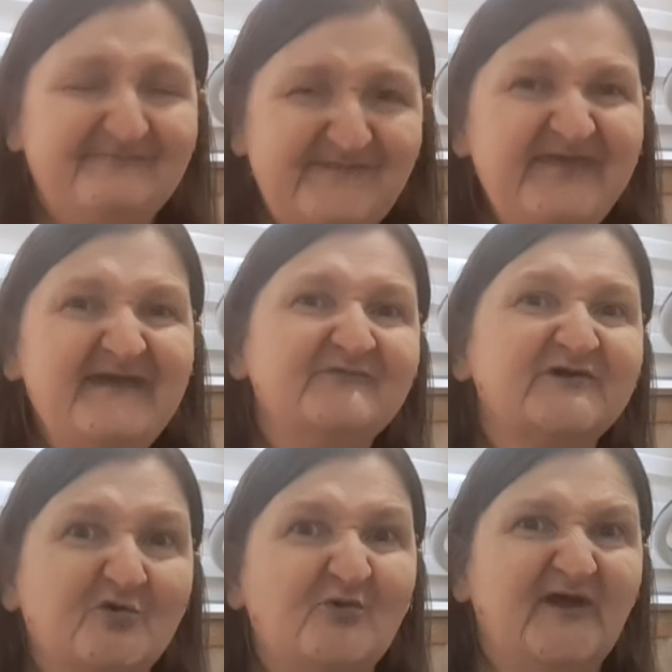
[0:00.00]
Maybe I'm
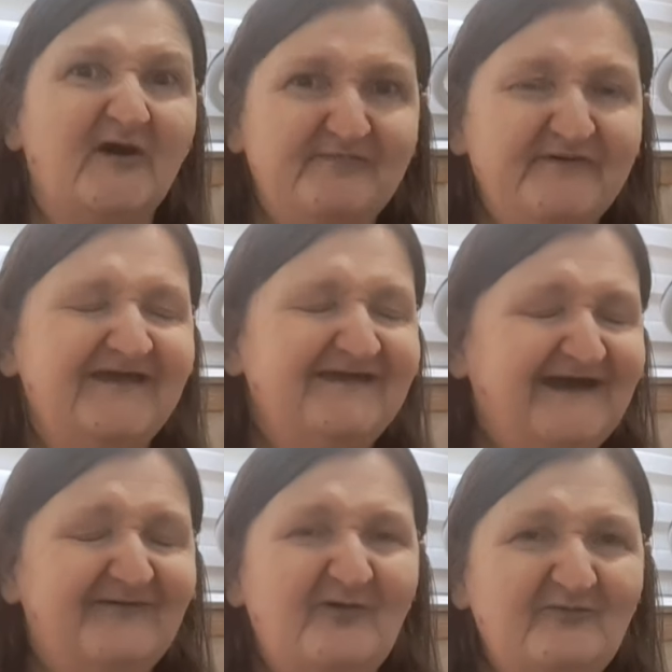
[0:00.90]
growing up.
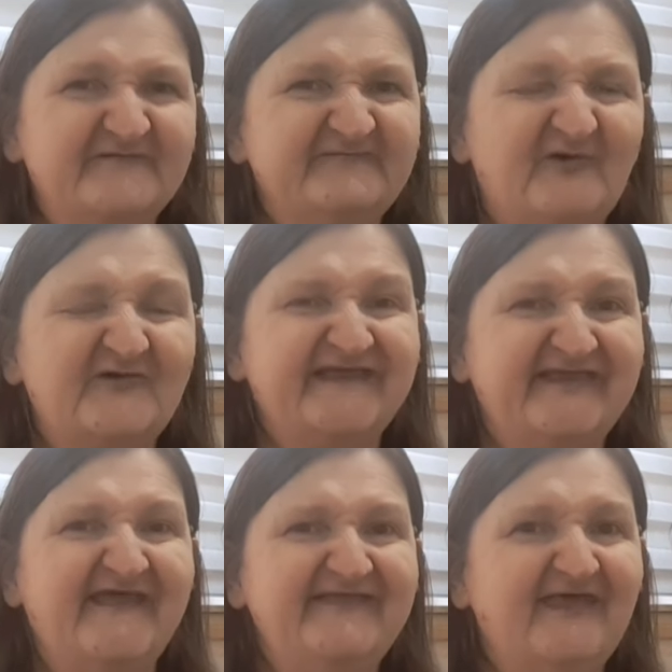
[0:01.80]
I'm almost
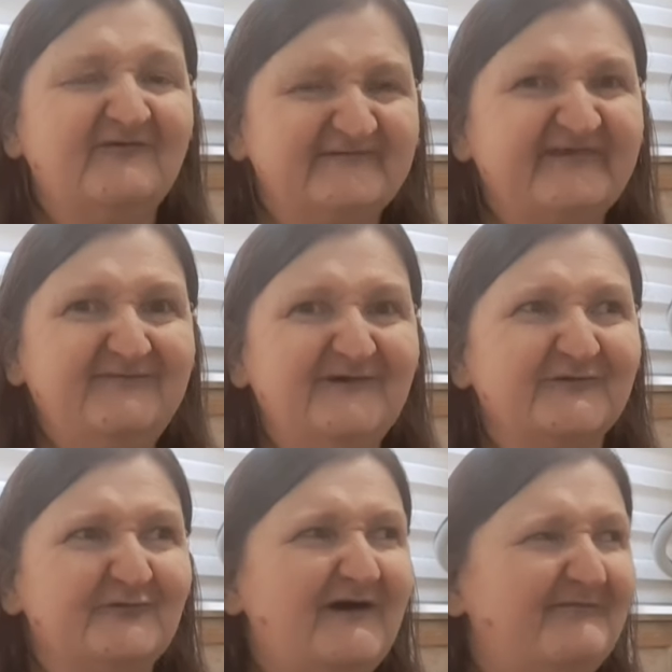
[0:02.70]
49 now, it's time to
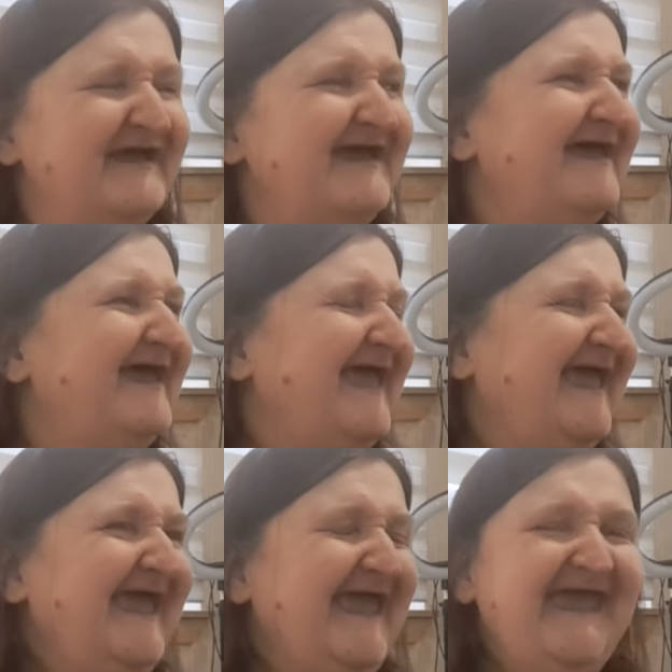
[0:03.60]
grow up.
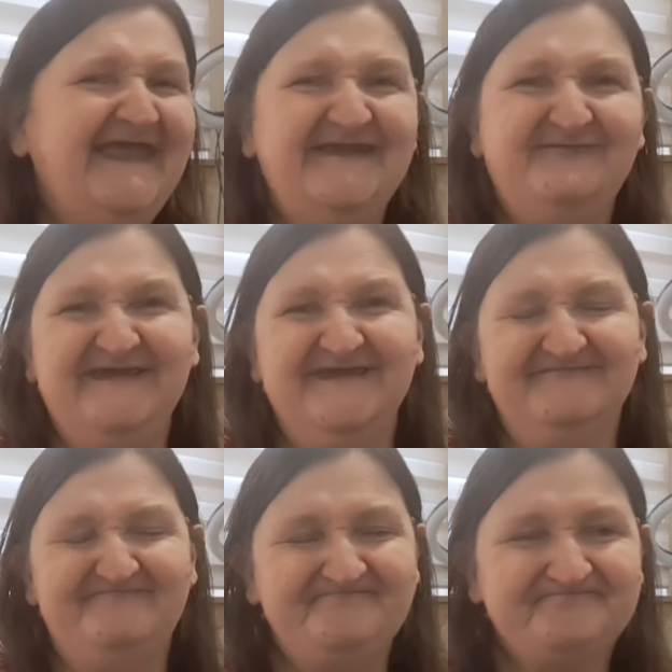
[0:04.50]
Anyway,
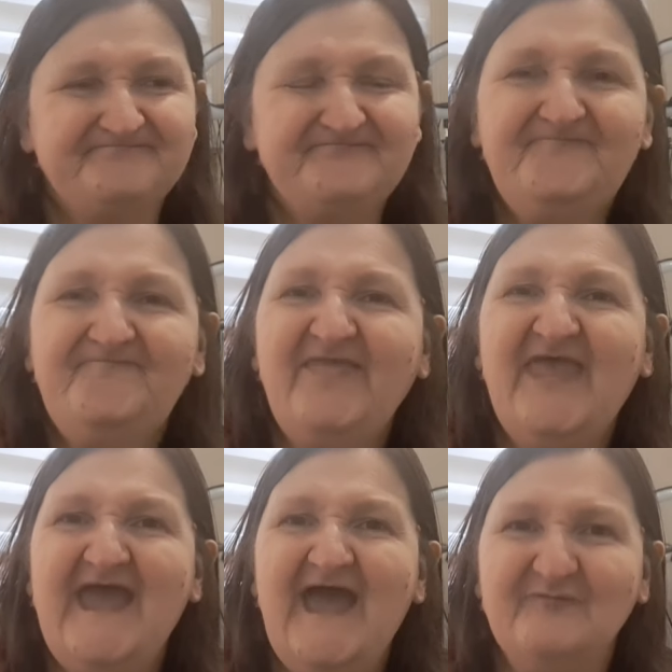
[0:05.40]

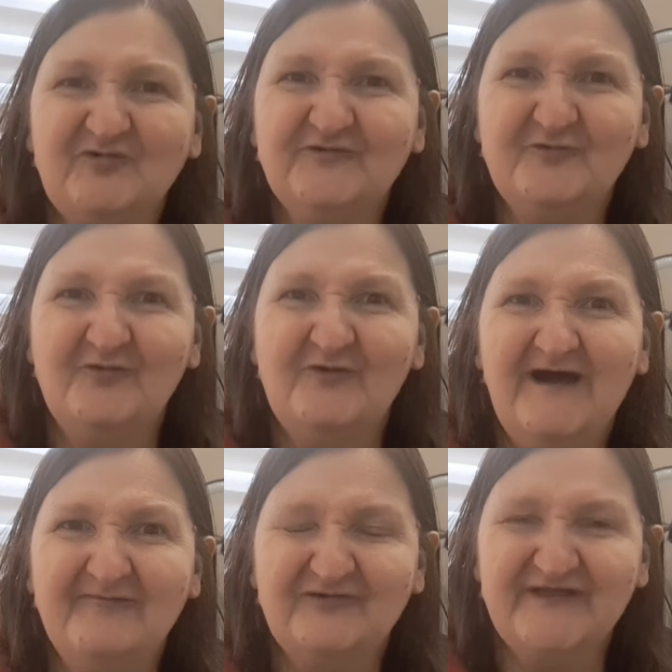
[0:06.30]
I'm going to go,
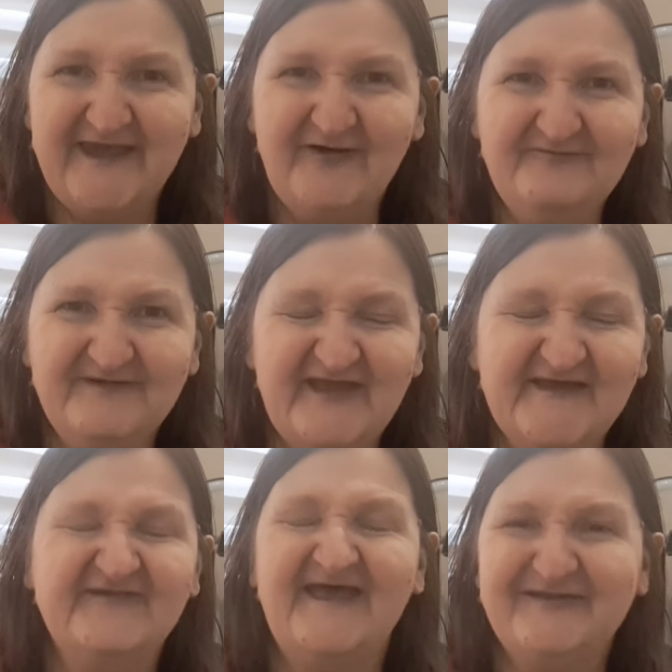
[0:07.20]
I'm going to get on with
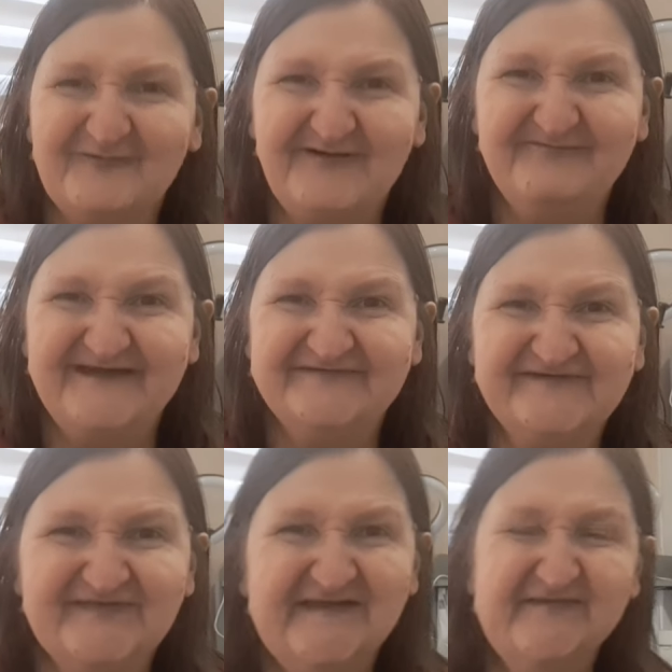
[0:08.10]
this and I'll come back to
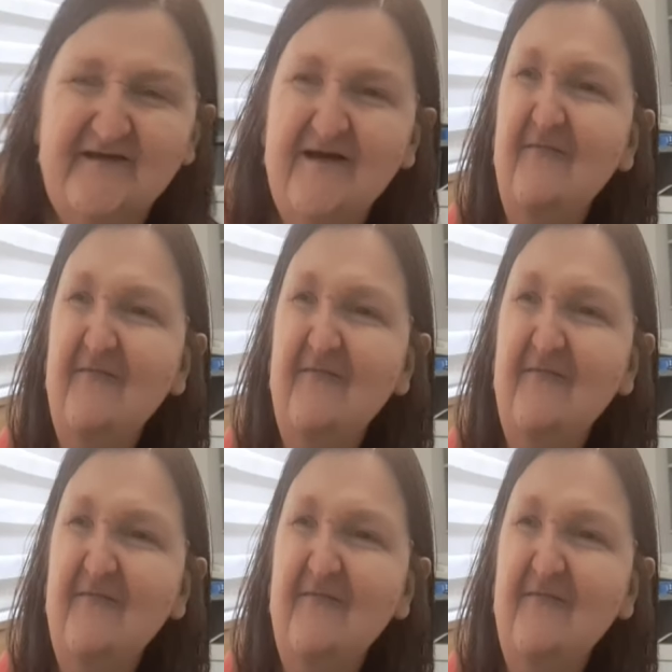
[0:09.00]
you later.